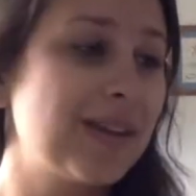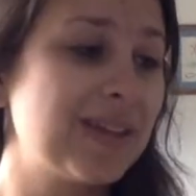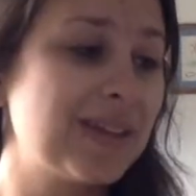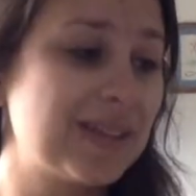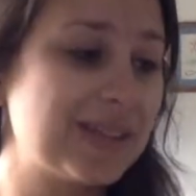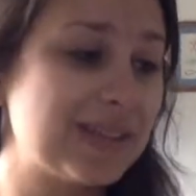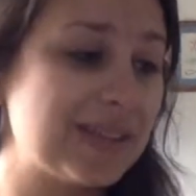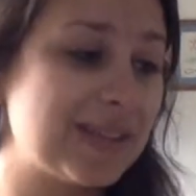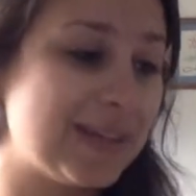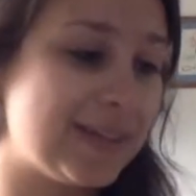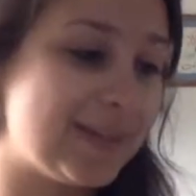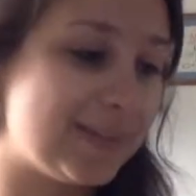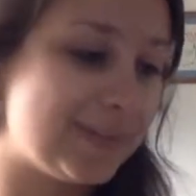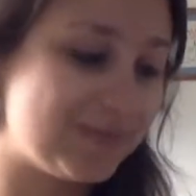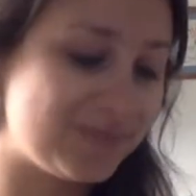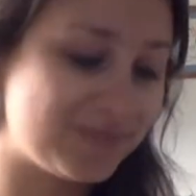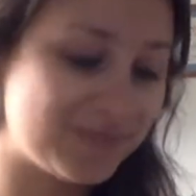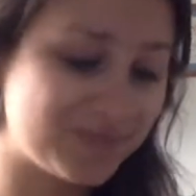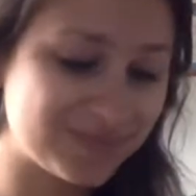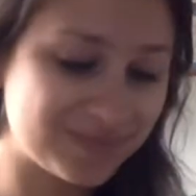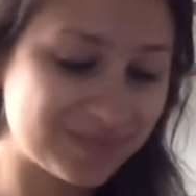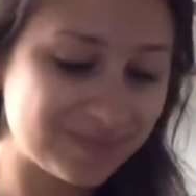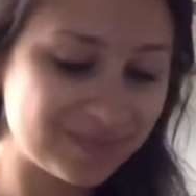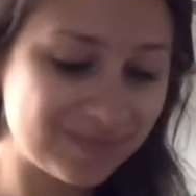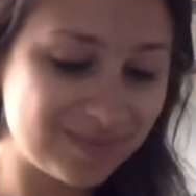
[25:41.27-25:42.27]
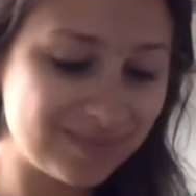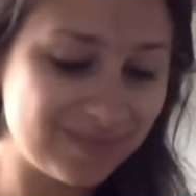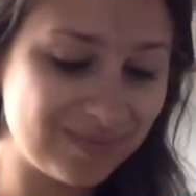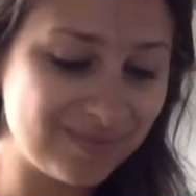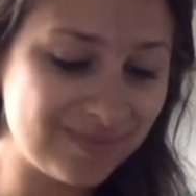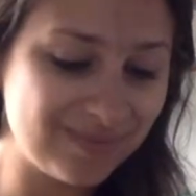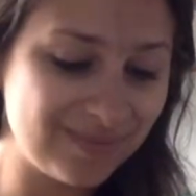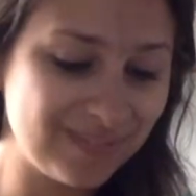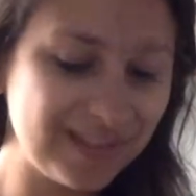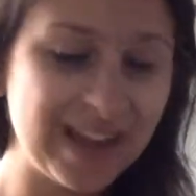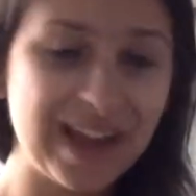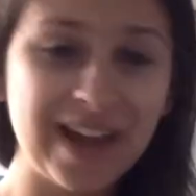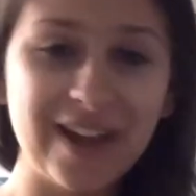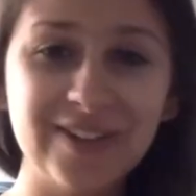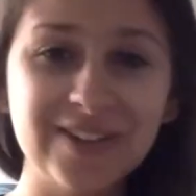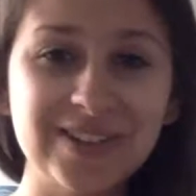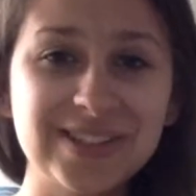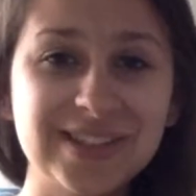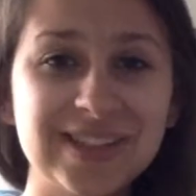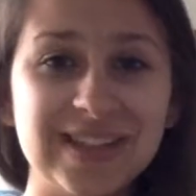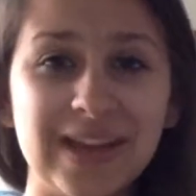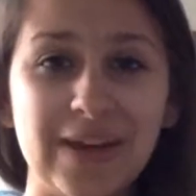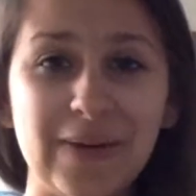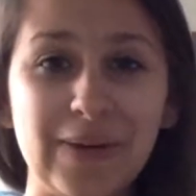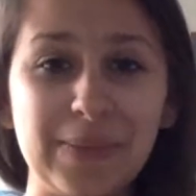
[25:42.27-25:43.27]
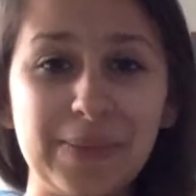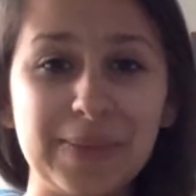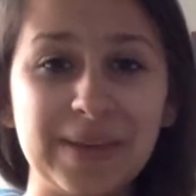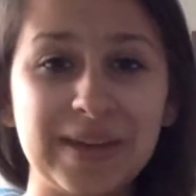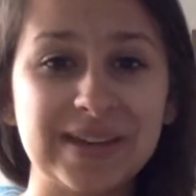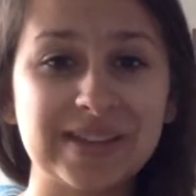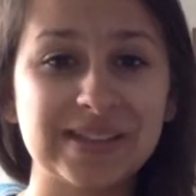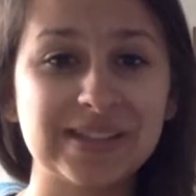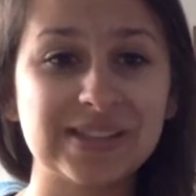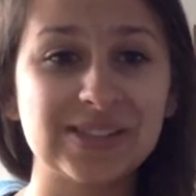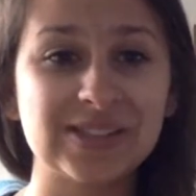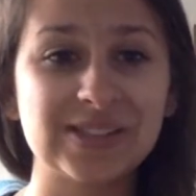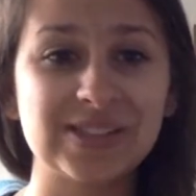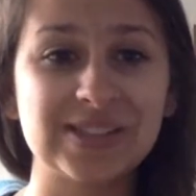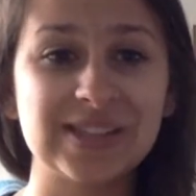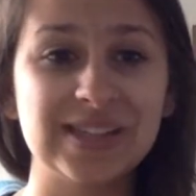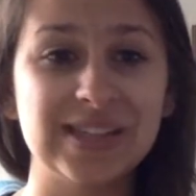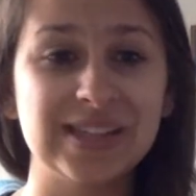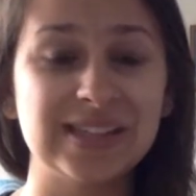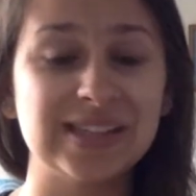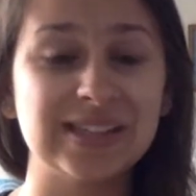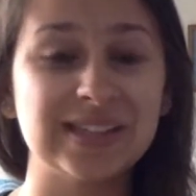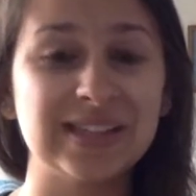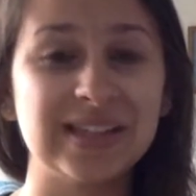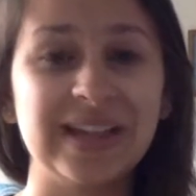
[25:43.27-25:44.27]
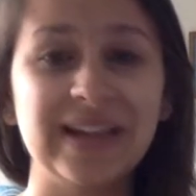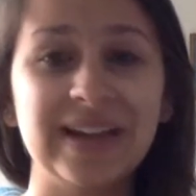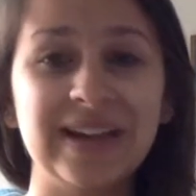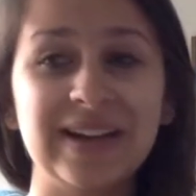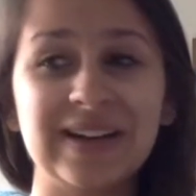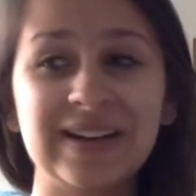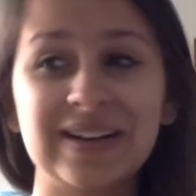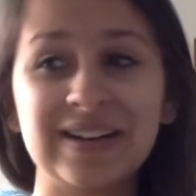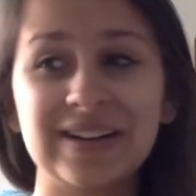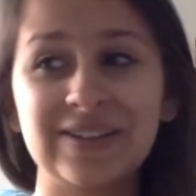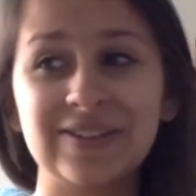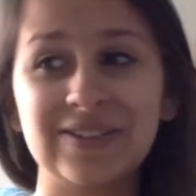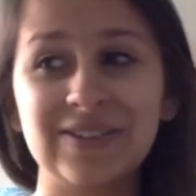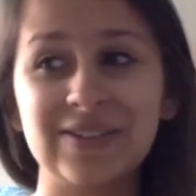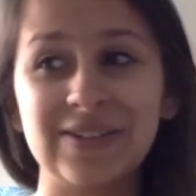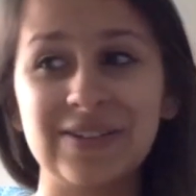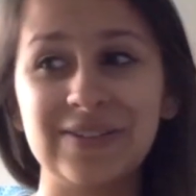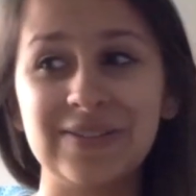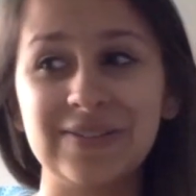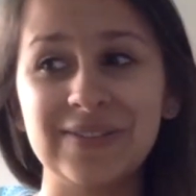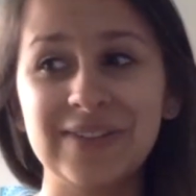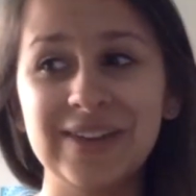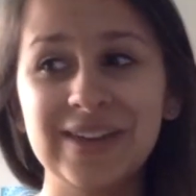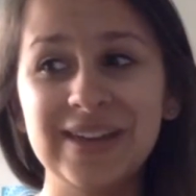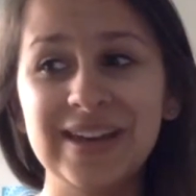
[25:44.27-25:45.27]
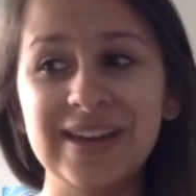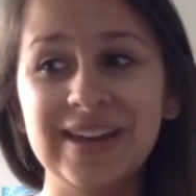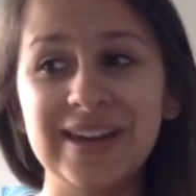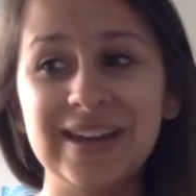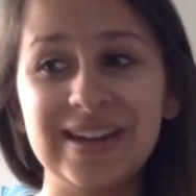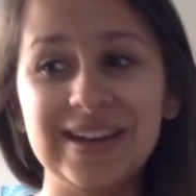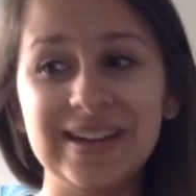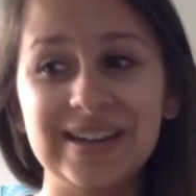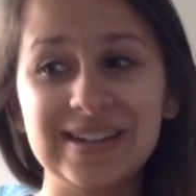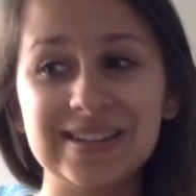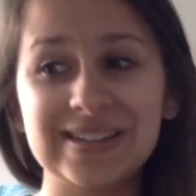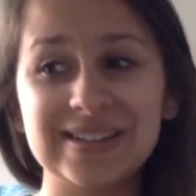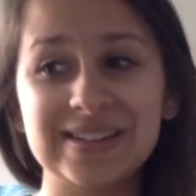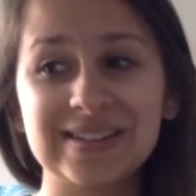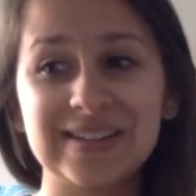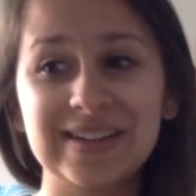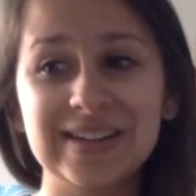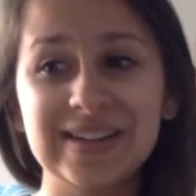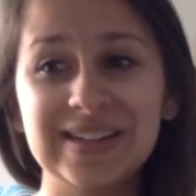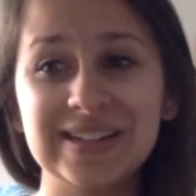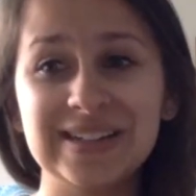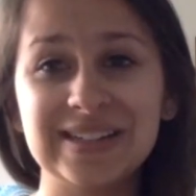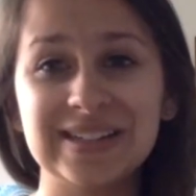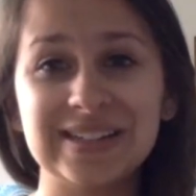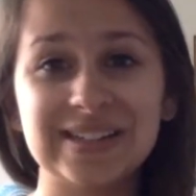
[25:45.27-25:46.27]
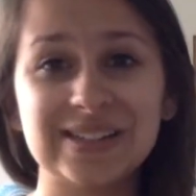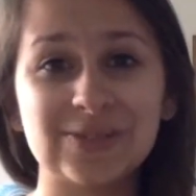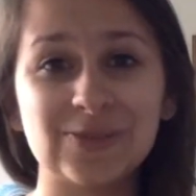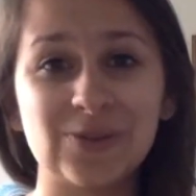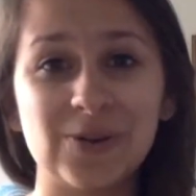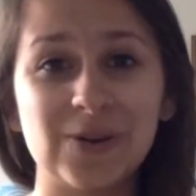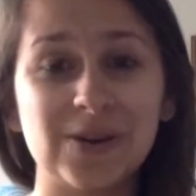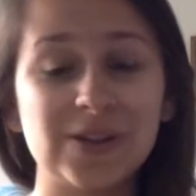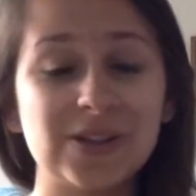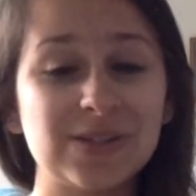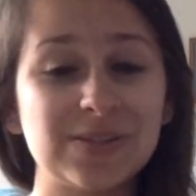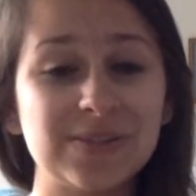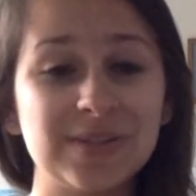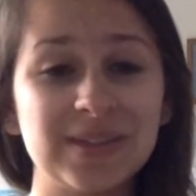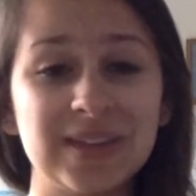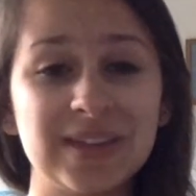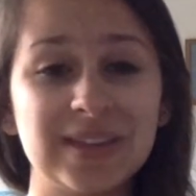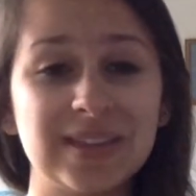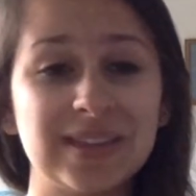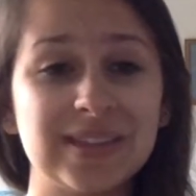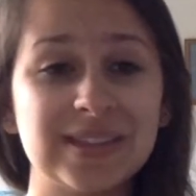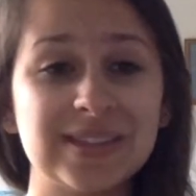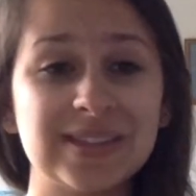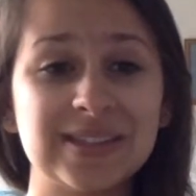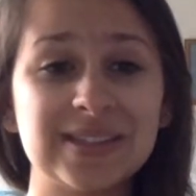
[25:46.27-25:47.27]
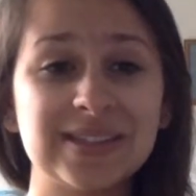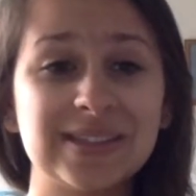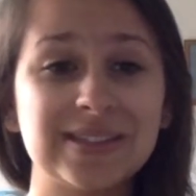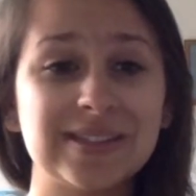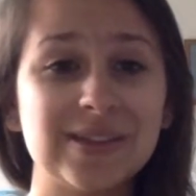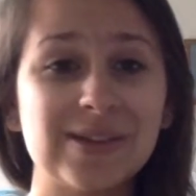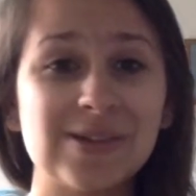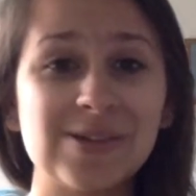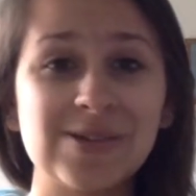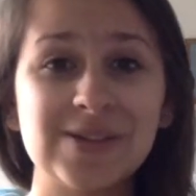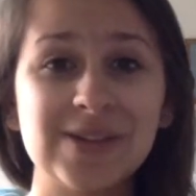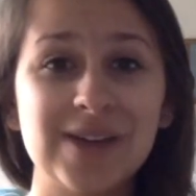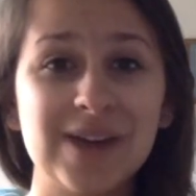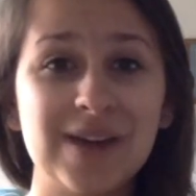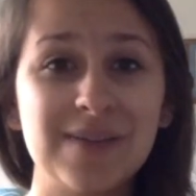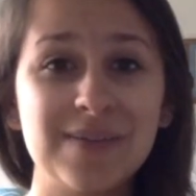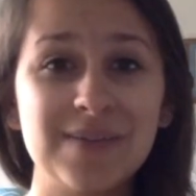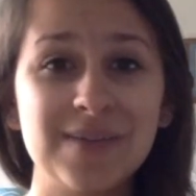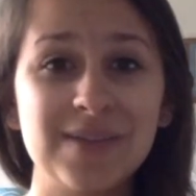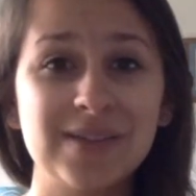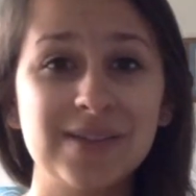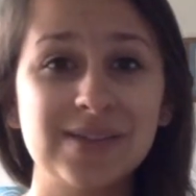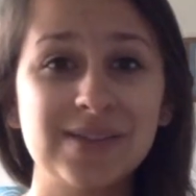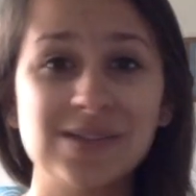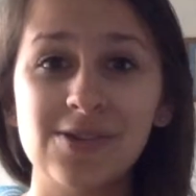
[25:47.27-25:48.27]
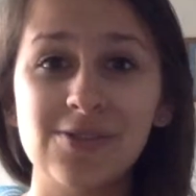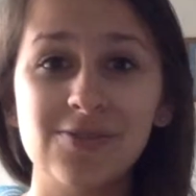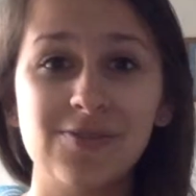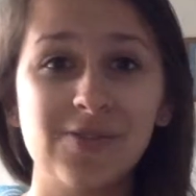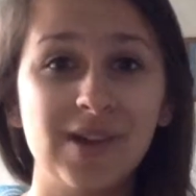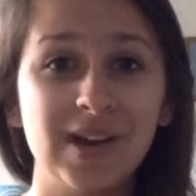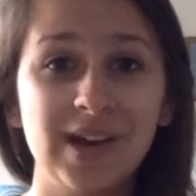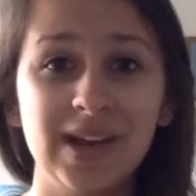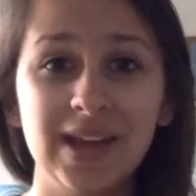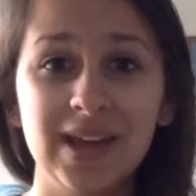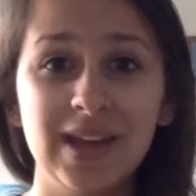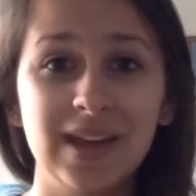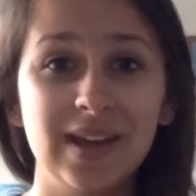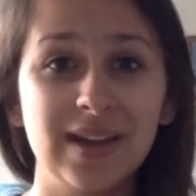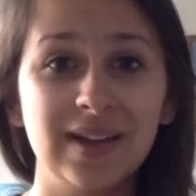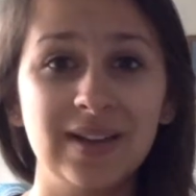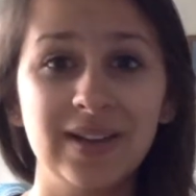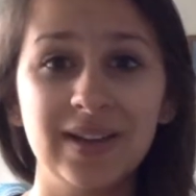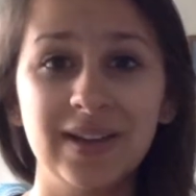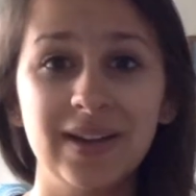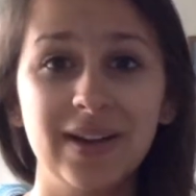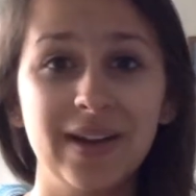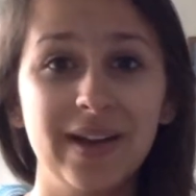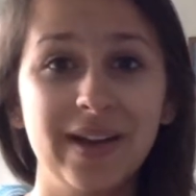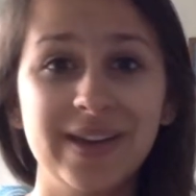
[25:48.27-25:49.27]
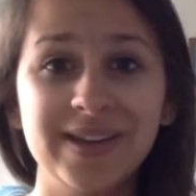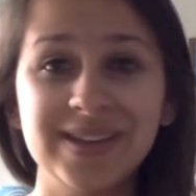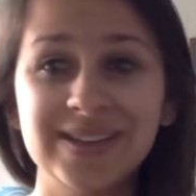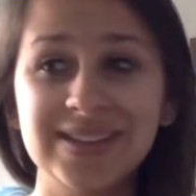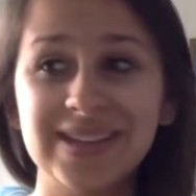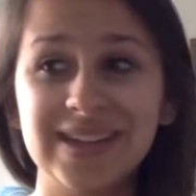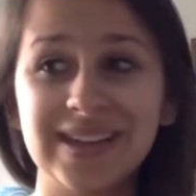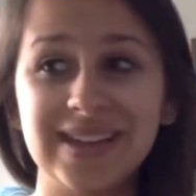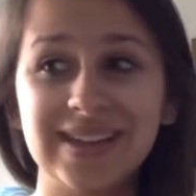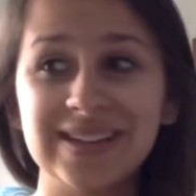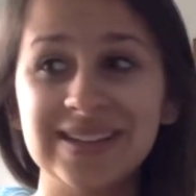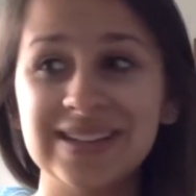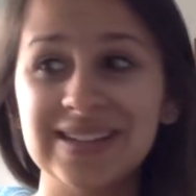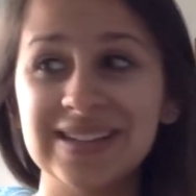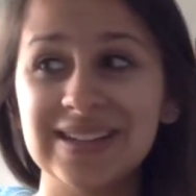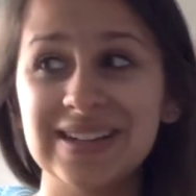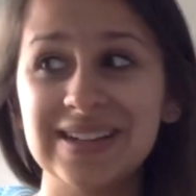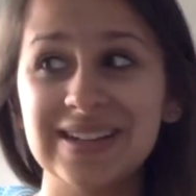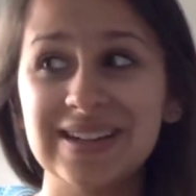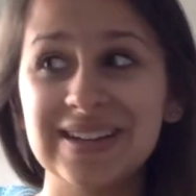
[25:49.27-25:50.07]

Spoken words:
So, I would say that one because it's a lighthearted film, and it's great to just watch and be like, this is so dumb and so funny and hilarious. And,